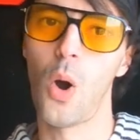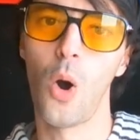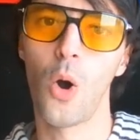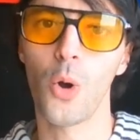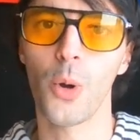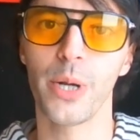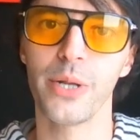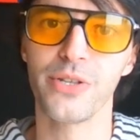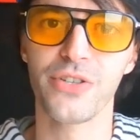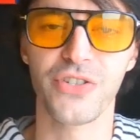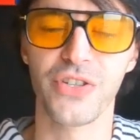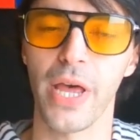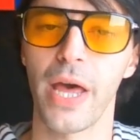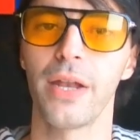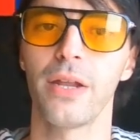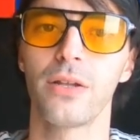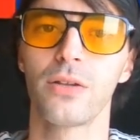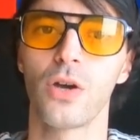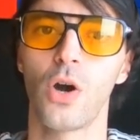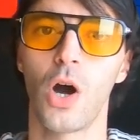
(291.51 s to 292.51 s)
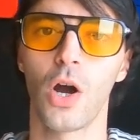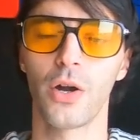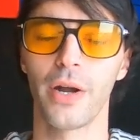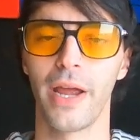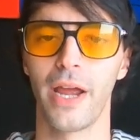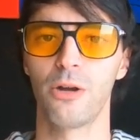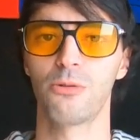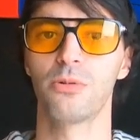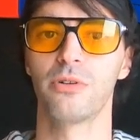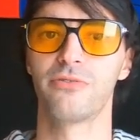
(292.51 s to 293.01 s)
Orange scented car
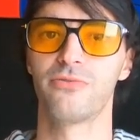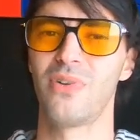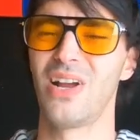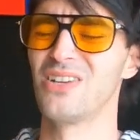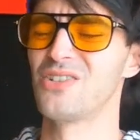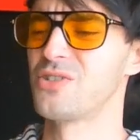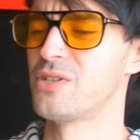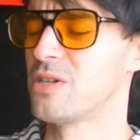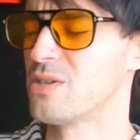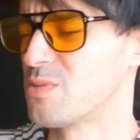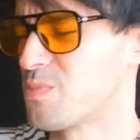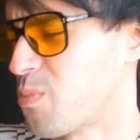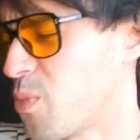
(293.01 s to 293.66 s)
air refreshener.